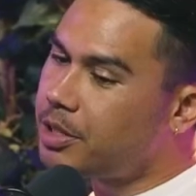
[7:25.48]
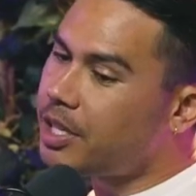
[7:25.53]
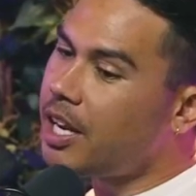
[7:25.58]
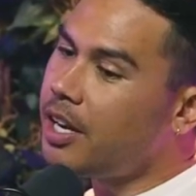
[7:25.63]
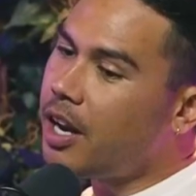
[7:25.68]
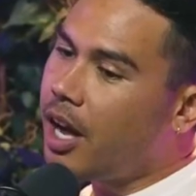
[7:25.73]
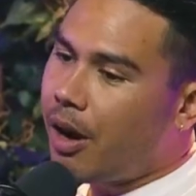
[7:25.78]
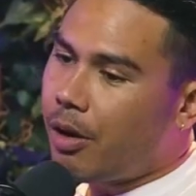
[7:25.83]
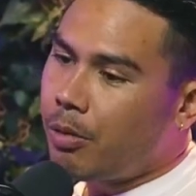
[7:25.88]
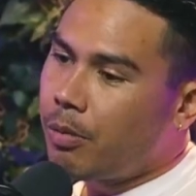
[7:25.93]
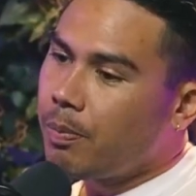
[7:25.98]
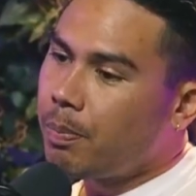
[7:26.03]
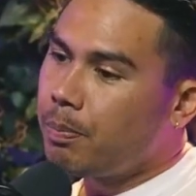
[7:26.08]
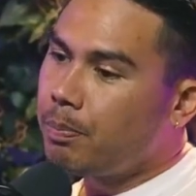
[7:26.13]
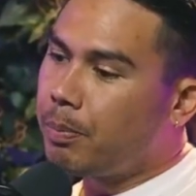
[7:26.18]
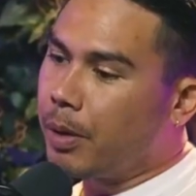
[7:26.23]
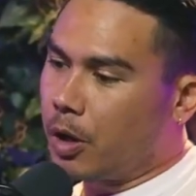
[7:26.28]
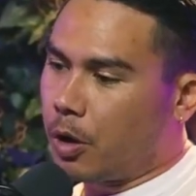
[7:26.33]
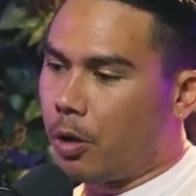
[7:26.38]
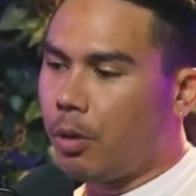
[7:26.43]
would say no,
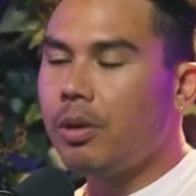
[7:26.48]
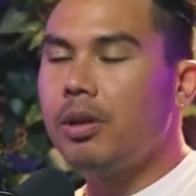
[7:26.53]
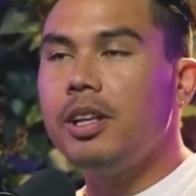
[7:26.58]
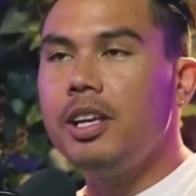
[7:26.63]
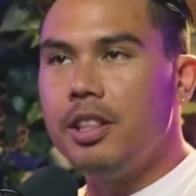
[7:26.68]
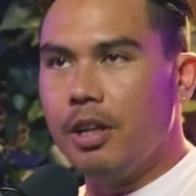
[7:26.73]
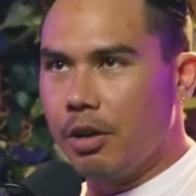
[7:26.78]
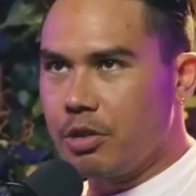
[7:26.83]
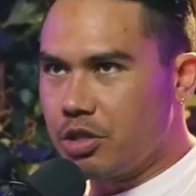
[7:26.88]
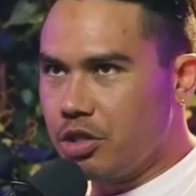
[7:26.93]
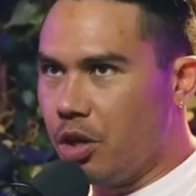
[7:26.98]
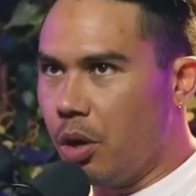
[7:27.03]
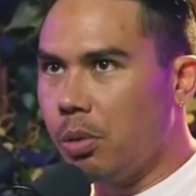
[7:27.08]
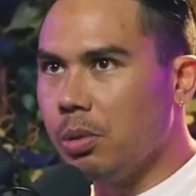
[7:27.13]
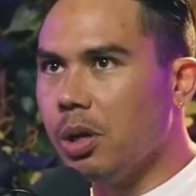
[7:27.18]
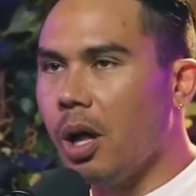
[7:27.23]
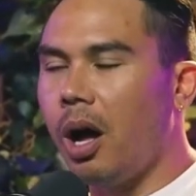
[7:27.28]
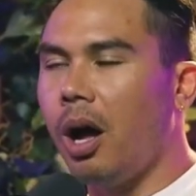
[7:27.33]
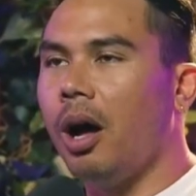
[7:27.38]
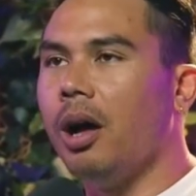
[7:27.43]
but currently there's
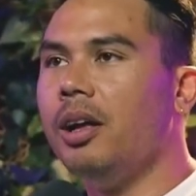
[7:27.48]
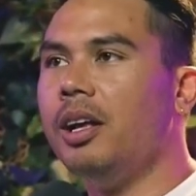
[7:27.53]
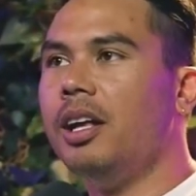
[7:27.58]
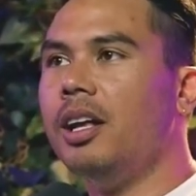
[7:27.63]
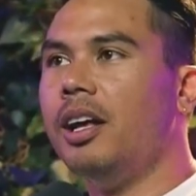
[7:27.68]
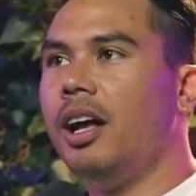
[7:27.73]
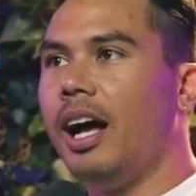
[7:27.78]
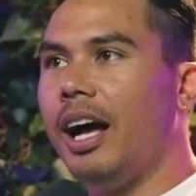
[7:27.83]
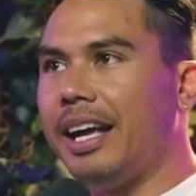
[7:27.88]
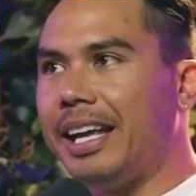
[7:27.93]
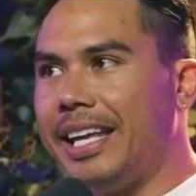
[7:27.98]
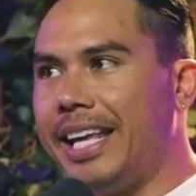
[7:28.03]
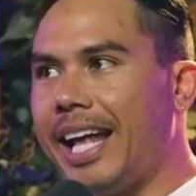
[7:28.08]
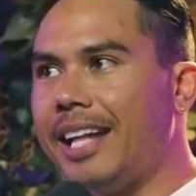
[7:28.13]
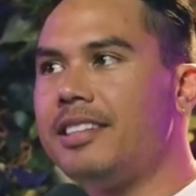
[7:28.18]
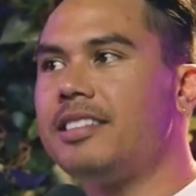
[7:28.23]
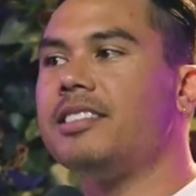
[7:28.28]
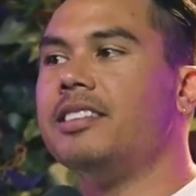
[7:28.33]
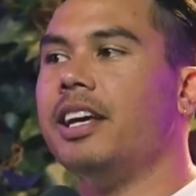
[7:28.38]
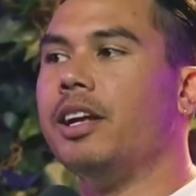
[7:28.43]
no law
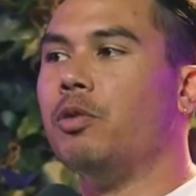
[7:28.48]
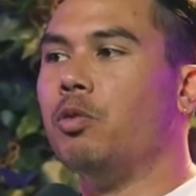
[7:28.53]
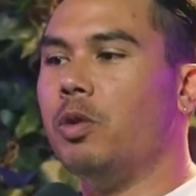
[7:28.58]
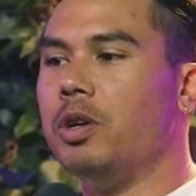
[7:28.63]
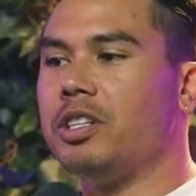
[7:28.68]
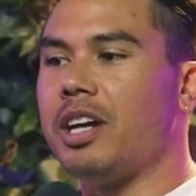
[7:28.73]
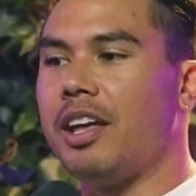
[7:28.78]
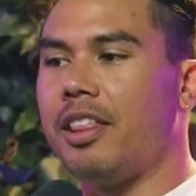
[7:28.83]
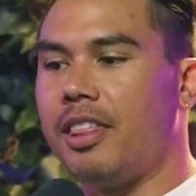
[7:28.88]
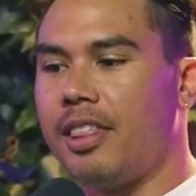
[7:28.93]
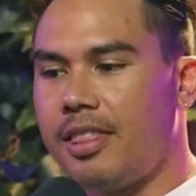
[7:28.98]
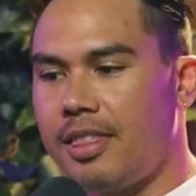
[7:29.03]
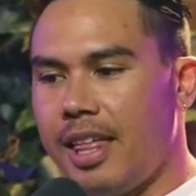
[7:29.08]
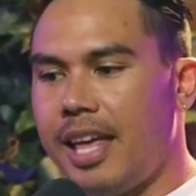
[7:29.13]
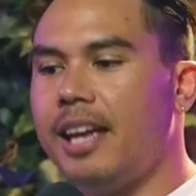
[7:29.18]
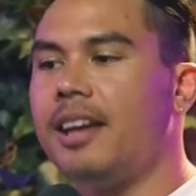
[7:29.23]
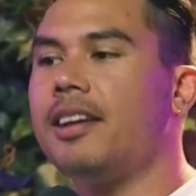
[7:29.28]
against it, which I